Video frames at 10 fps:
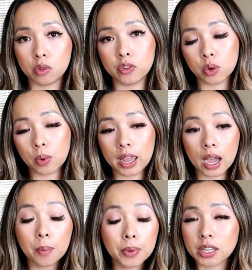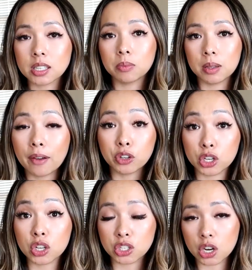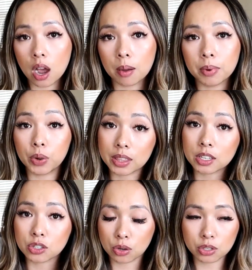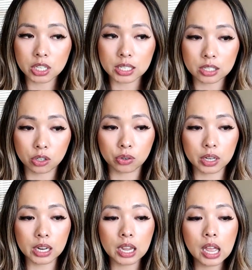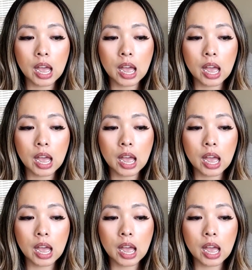move your way up, possibly have a good job with an associate's degree.